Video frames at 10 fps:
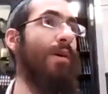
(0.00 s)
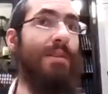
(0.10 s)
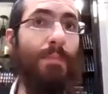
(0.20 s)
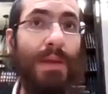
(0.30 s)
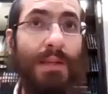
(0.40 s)

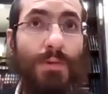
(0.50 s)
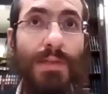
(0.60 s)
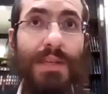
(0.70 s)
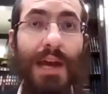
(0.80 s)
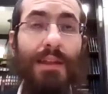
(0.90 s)
According to the opinions,
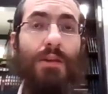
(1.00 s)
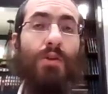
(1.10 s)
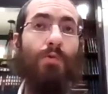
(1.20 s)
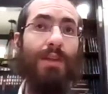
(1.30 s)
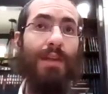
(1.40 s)
you would say that
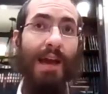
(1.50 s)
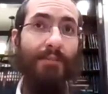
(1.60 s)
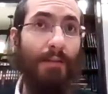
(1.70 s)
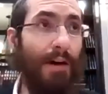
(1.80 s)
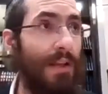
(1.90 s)
you don't need to
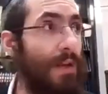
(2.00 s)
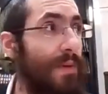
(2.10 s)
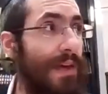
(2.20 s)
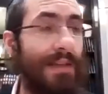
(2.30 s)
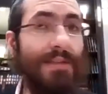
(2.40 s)
have Kavanah
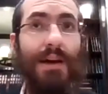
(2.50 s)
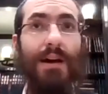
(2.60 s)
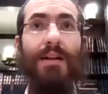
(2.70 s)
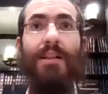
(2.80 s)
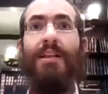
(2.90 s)
to be
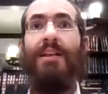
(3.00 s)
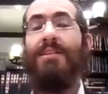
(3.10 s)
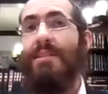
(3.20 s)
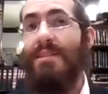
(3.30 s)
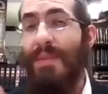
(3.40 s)
Yetzah.
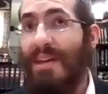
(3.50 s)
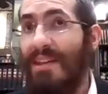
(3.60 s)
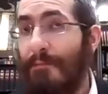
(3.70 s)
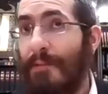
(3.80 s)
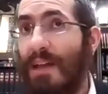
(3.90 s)
It doesn't
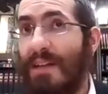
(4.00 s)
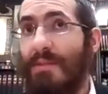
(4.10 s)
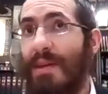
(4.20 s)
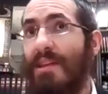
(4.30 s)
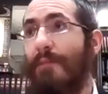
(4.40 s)
make a
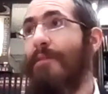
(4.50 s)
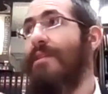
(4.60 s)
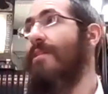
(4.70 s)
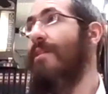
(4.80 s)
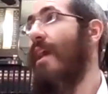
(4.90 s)

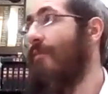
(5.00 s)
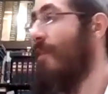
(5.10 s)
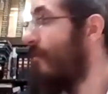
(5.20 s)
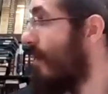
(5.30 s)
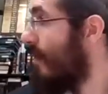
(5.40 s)
difference that you didn't
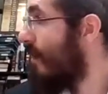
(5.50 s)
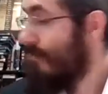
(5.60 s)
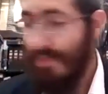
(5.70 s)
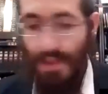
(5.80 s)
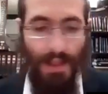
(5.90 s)
have
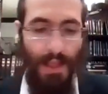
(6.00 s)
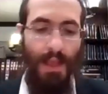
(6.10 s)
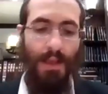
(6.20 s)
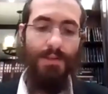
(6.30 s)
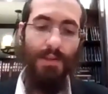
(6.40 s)
Kavanah.
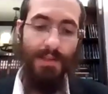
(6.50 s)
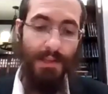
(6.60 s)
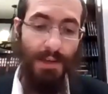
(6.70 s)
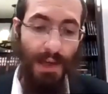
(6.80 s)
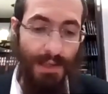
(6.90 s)
So you're
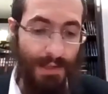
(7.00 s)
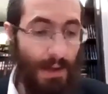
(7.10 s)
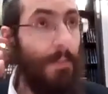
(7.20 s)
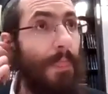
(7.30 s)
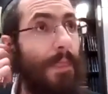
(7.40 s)
still
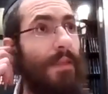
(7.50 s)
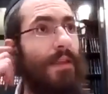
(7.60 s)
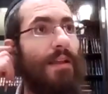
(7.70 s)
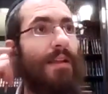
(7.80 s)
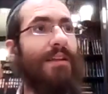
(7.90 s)
Yetzah.
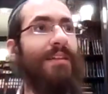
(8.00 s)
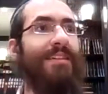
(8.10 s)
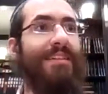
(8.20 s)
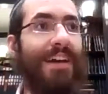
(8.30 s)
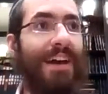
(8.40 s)

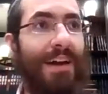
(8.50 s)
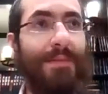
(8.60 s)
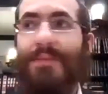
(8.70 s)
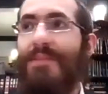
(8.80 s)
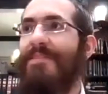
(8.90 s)

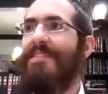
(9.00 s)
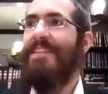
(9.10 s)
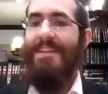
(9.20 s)
Chaim.